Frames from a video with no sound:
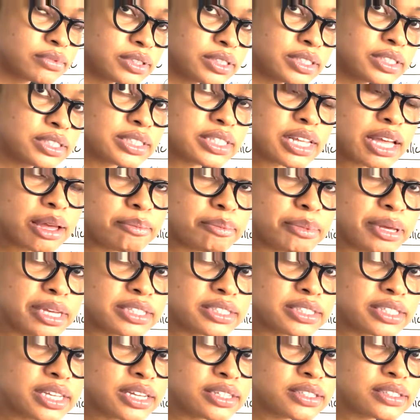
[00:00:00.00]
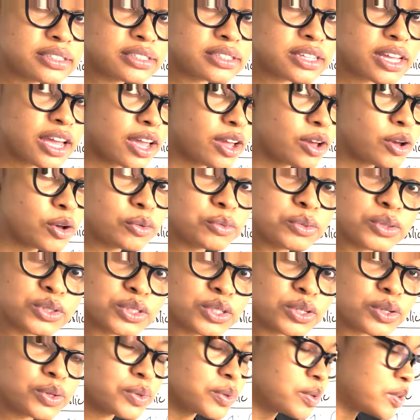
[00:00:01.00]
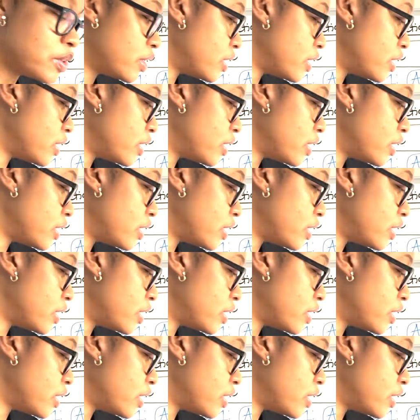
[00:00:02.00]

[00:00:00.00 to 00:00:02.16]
Does that make sense? I hope so.